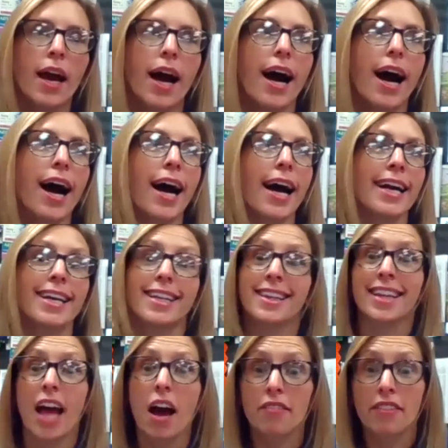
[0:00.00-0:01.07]
I
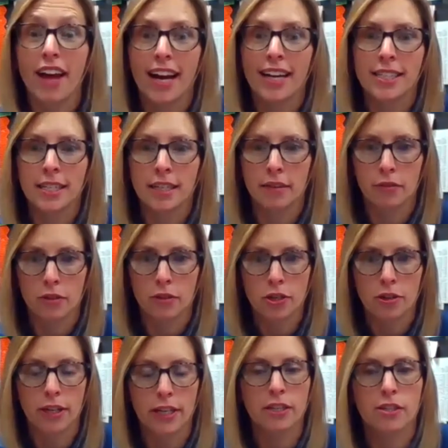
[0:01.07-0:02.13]
love the idea of
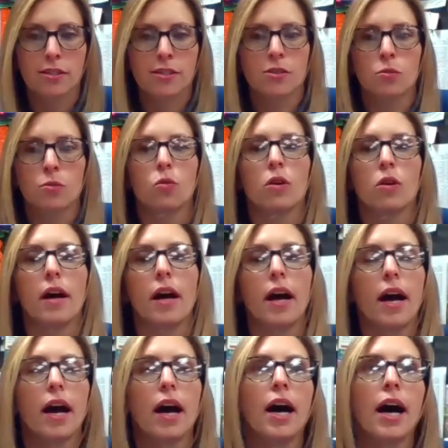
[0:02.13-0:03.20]
returning to school.
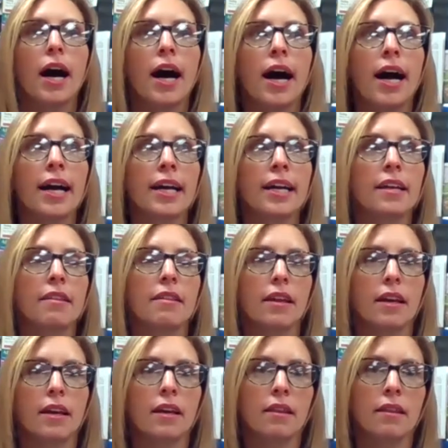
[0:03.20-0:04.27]
I
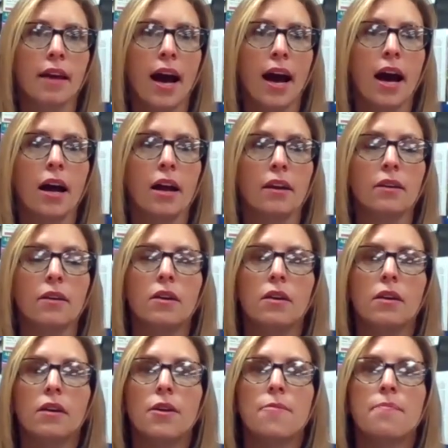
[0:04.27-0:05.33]
think that
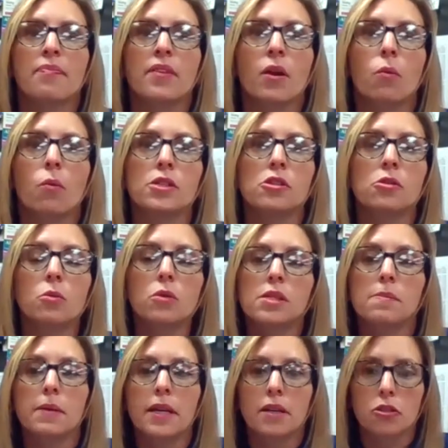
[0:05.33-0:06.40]
when
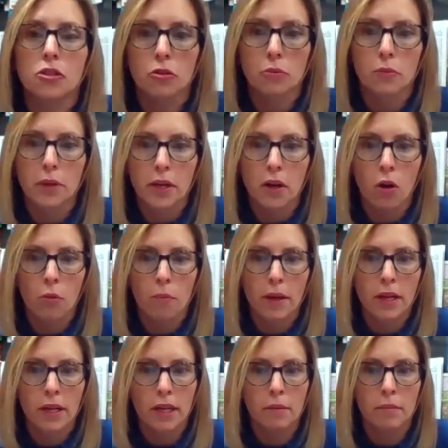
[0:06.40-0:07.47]
schools begin to
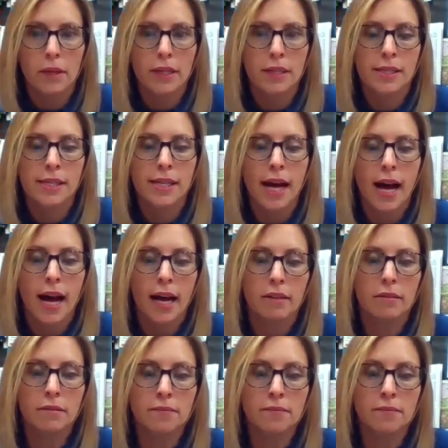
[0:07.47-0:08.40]
reopen, it means that